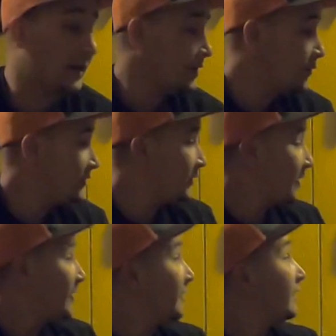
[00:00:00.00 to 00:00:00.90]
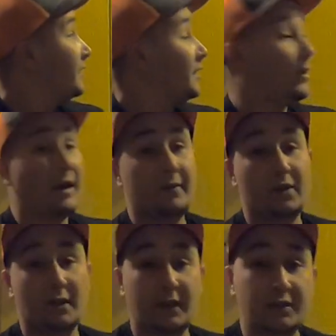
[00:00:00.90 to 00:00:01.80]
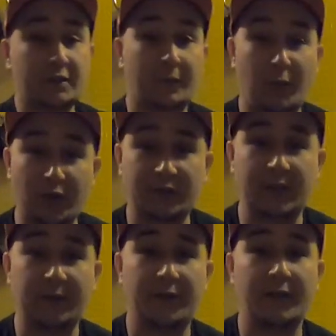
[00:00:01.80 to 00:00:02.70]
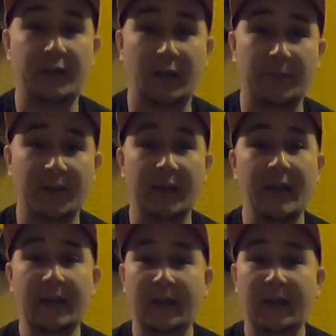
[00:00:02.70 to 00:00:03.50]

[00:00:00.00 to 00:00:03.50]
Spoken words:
I do start, I have a collection of parts and everything coming.